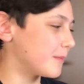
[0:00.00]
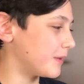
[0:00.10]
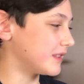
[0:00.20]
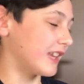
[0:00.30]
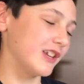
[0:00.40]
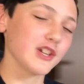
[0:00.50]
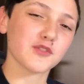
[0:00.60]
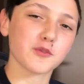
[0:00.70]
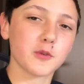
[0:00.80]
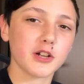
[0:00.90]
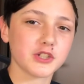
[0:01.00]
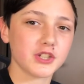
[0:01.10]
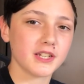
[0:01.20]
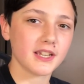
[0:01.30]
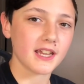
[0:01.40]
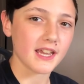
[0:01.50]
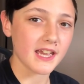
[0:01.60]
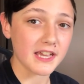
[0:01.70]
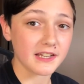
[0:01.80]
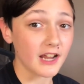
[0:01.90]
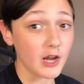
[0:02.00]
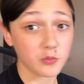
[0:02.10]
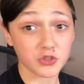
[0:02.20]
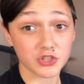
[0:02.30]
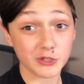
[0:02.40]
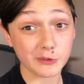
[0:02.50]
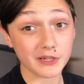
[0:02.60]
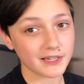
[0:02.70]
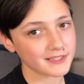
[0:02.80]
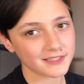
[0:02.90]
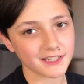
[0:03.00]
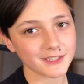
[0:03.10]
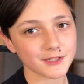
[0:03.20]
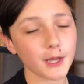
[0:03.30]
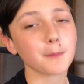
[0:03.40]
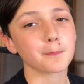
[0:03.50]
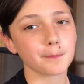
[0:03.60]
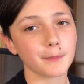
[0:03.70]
But thank you guys for watching, and I will see you guys next time.